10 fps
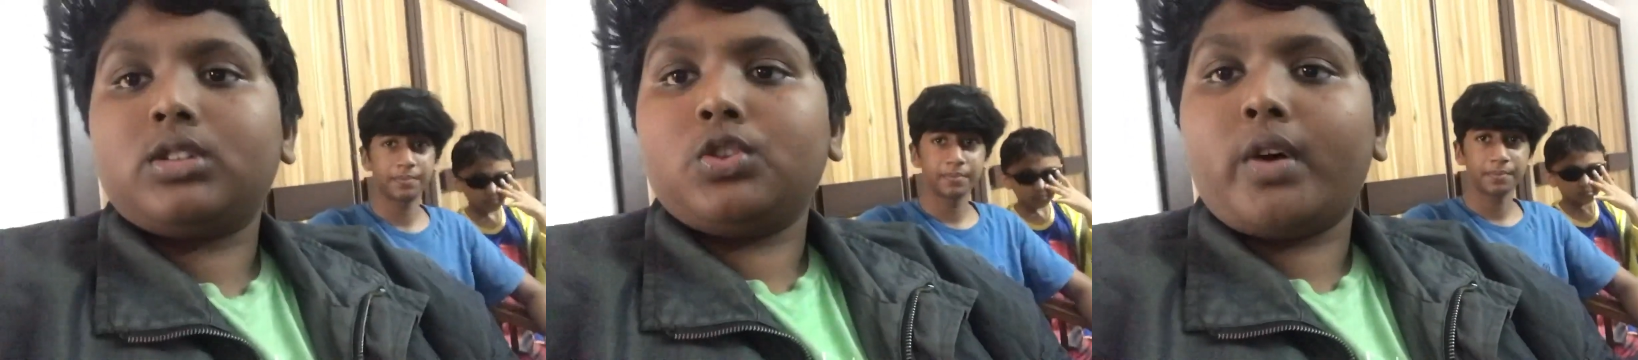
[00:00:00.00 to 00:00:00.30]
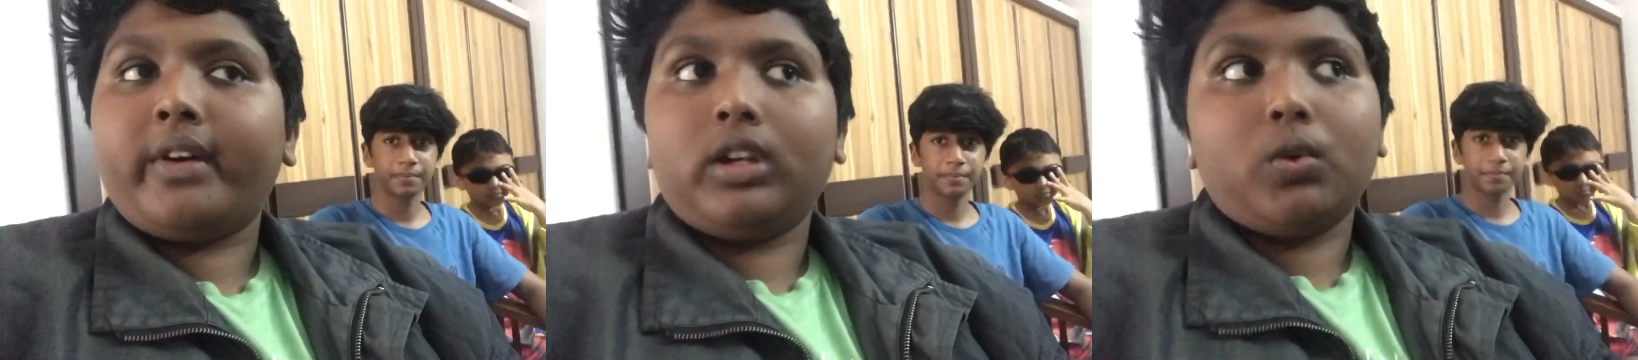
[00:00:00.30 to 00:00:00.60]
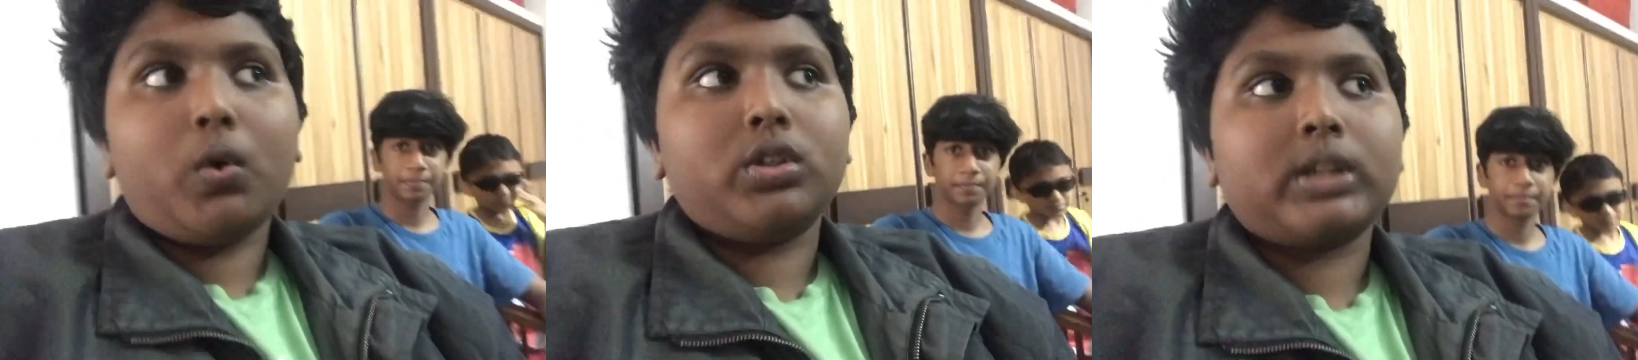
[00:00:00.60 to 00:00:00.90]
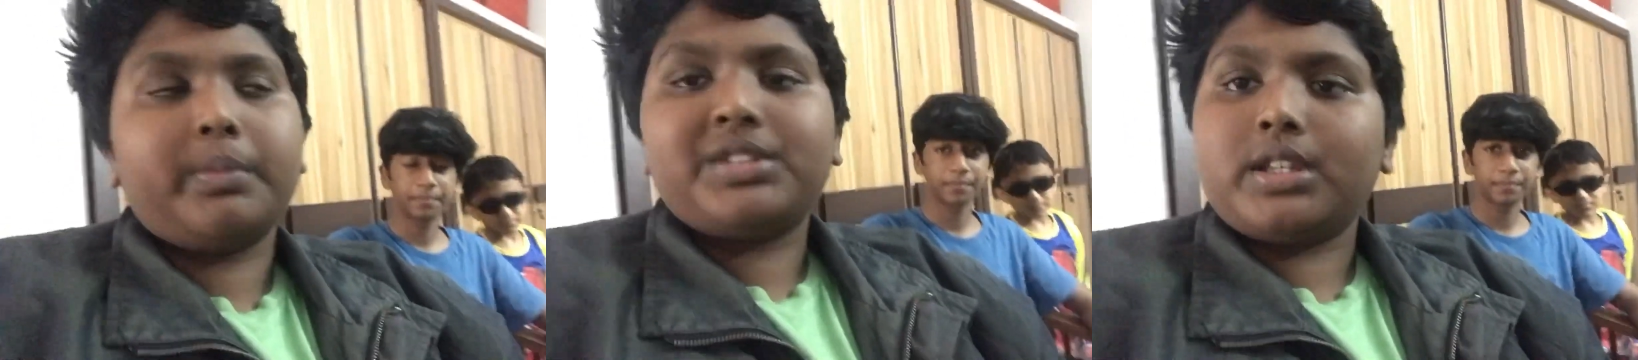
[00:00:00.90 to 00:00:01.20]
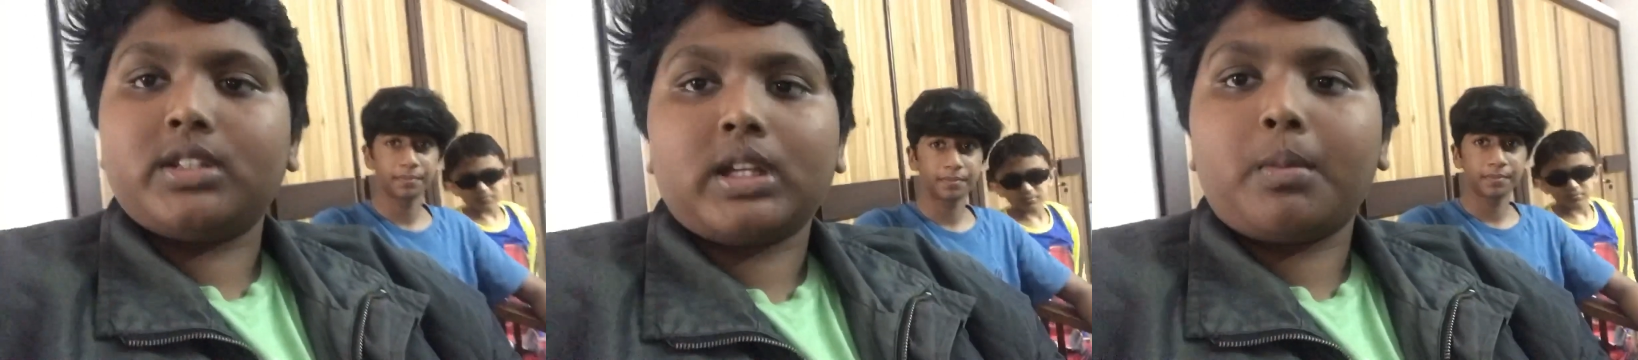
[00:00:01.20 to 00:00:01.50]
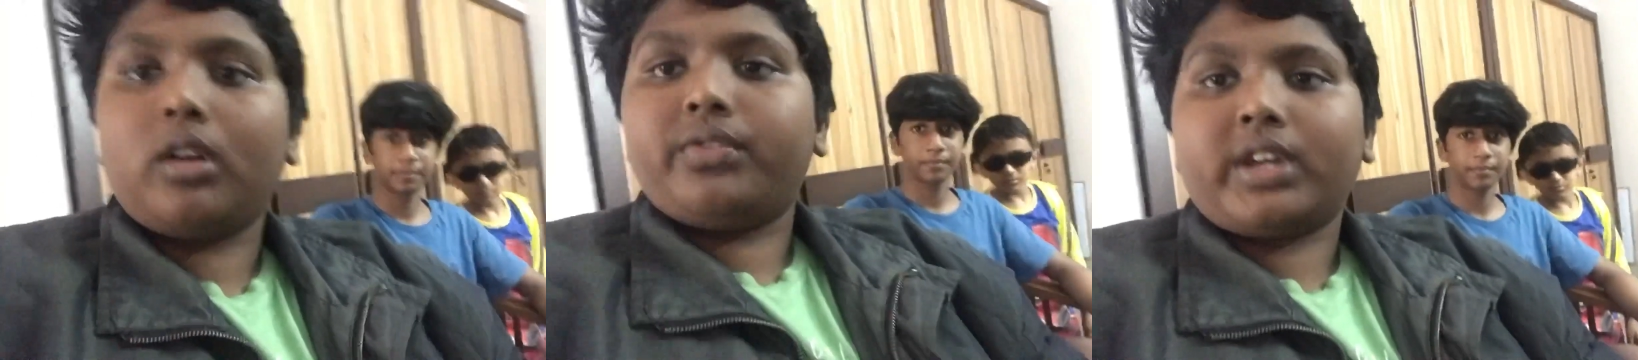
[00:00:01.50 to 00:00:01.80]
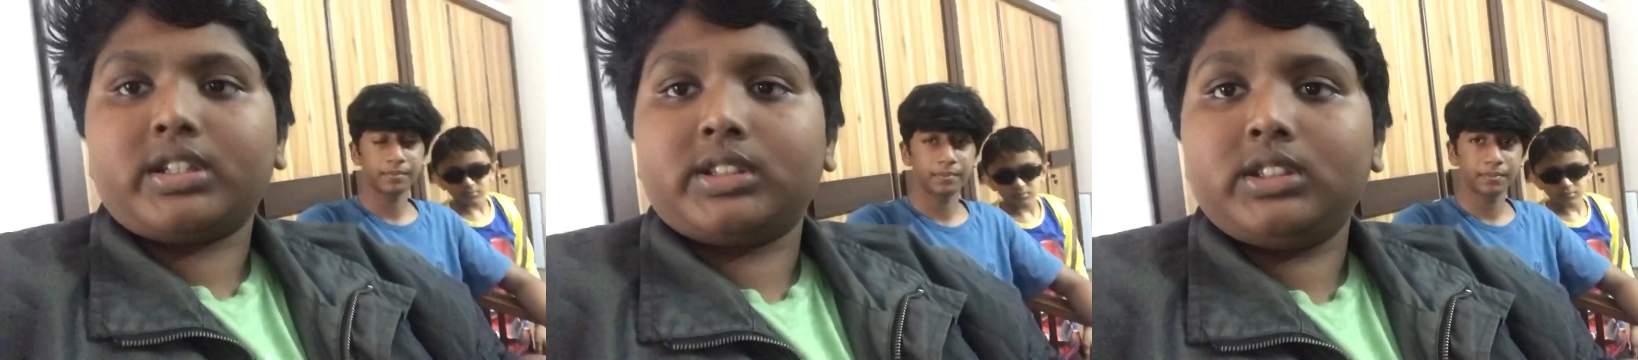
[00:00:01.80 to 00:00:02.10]
Speaker 1: so we can do some changes and
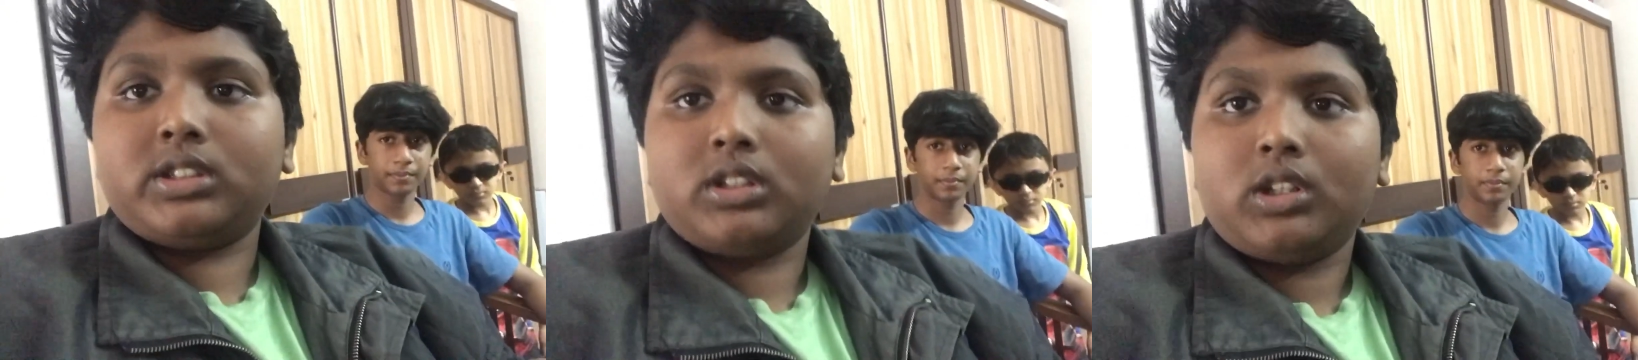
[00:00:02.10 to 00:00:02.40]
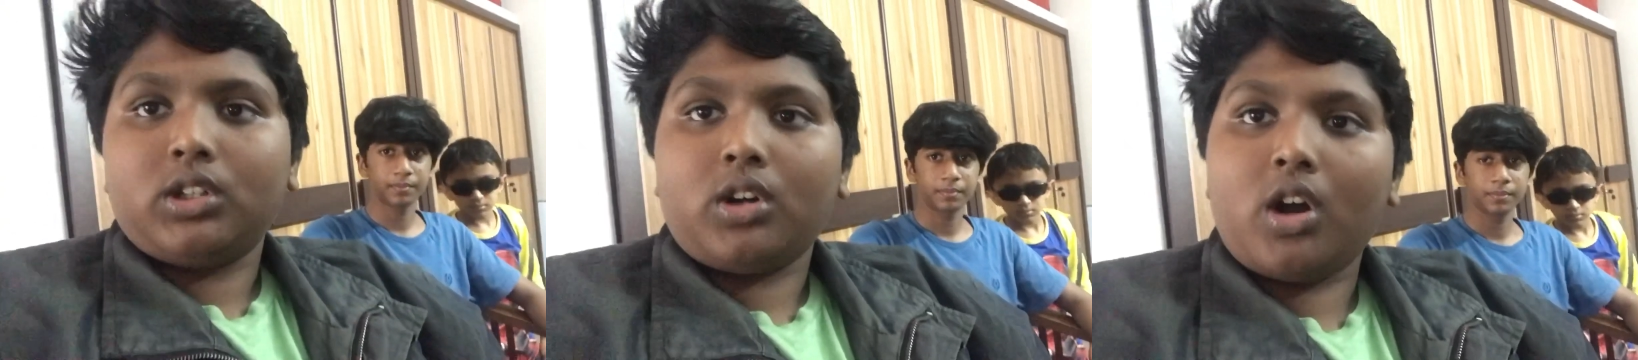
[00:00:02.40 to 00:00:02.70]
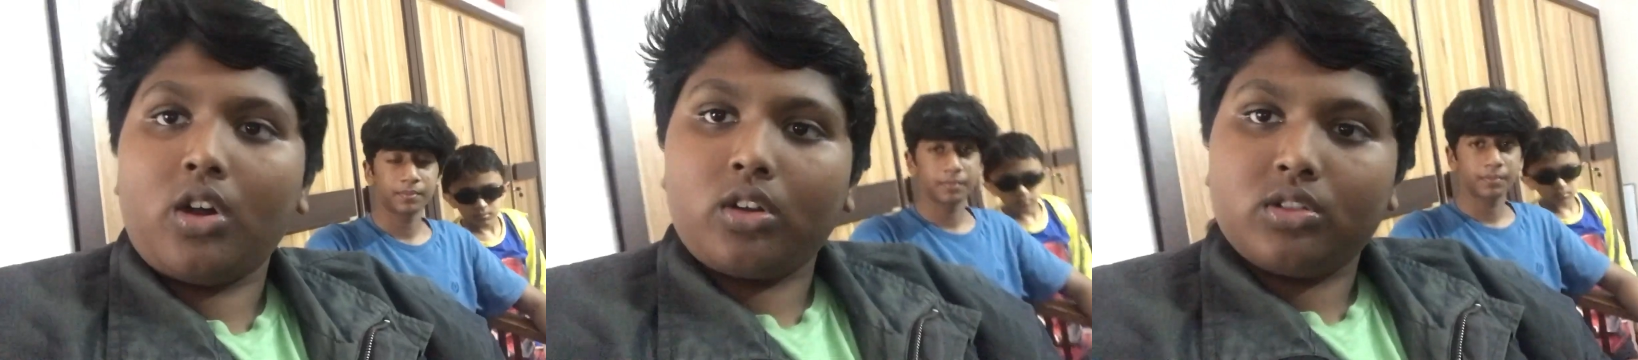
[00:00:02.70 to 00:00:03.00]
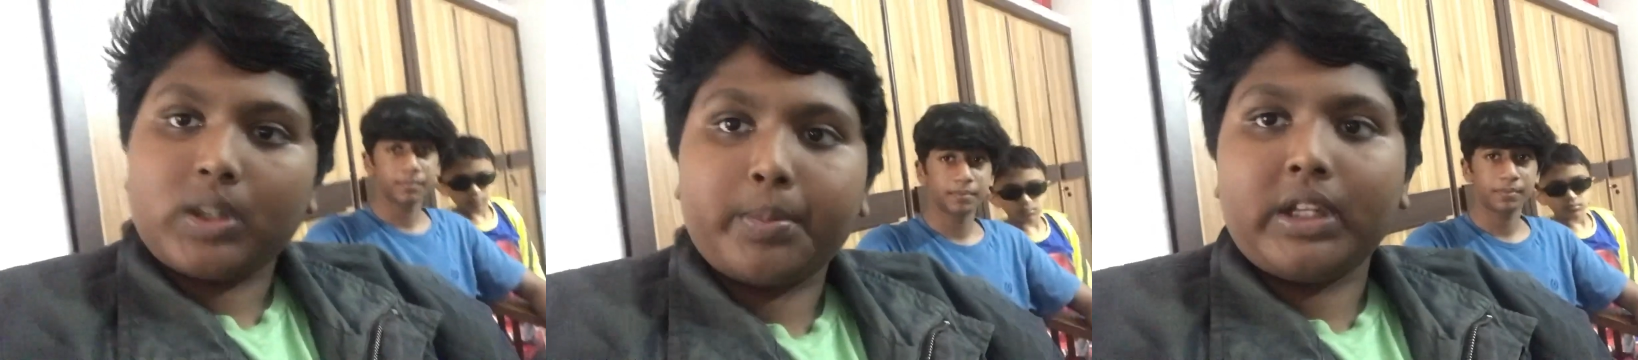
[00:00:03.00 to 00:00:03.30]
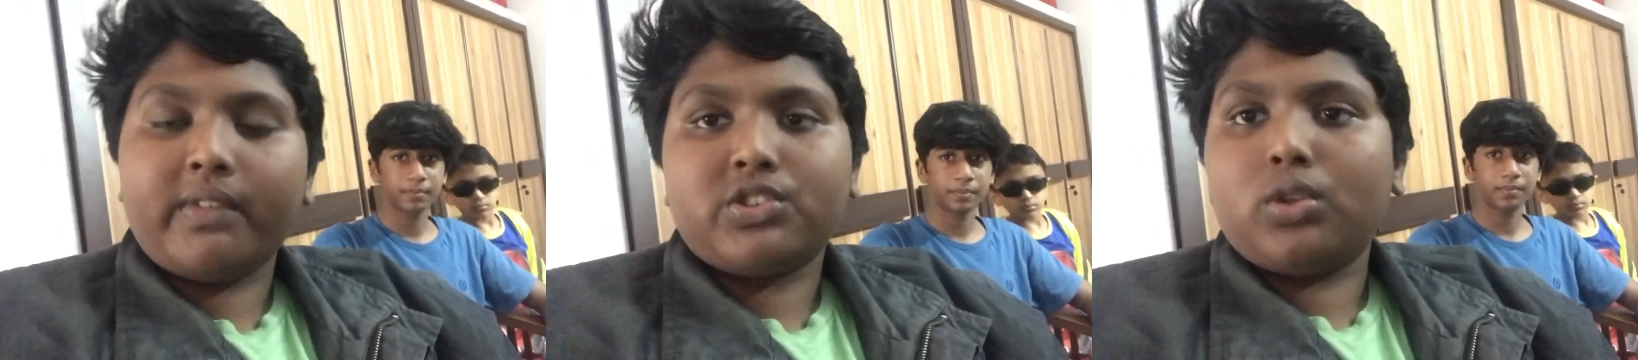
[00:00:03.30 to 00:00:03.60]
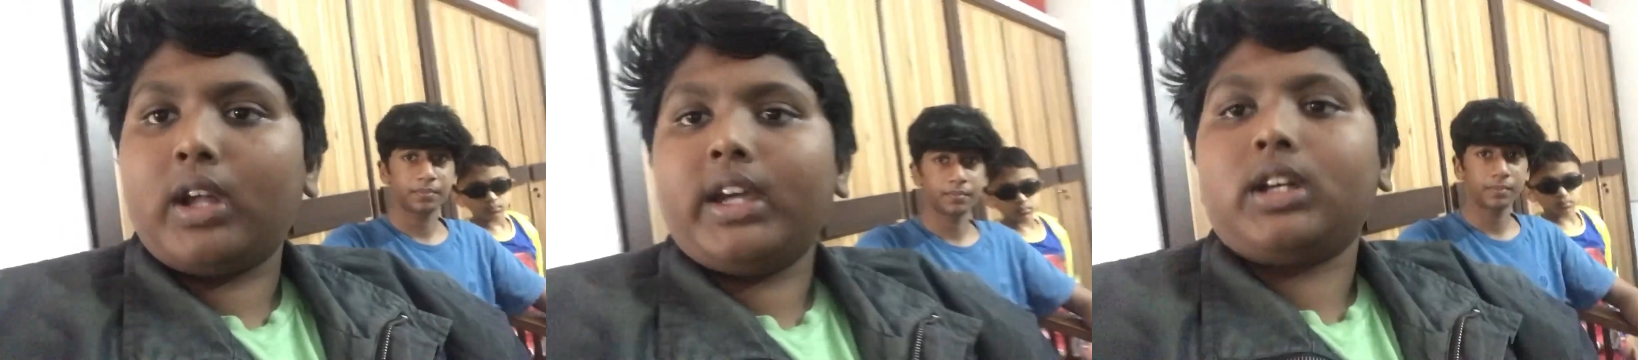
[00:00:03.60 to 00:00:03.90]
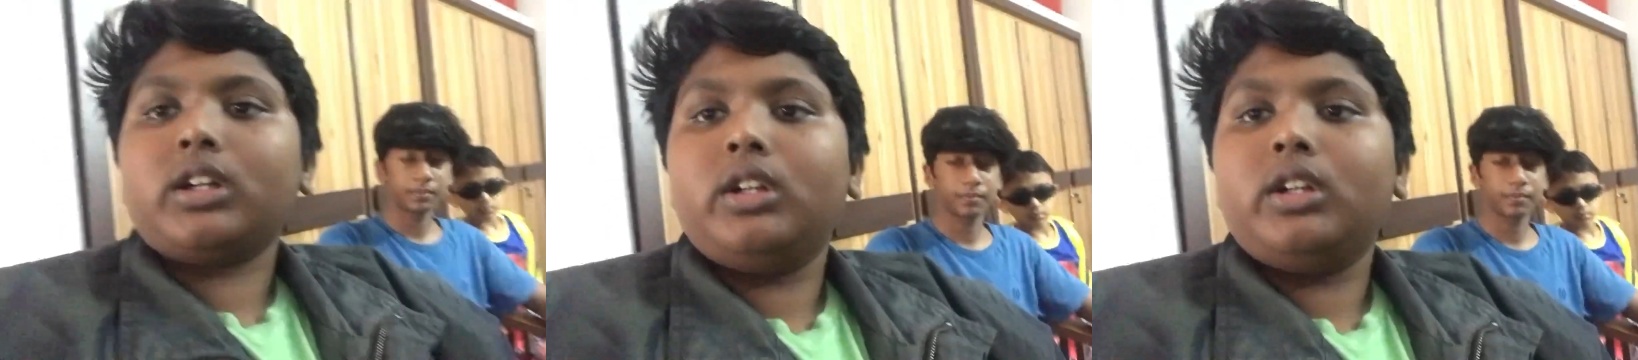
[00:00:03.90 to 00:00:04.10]
modifications or something which you like.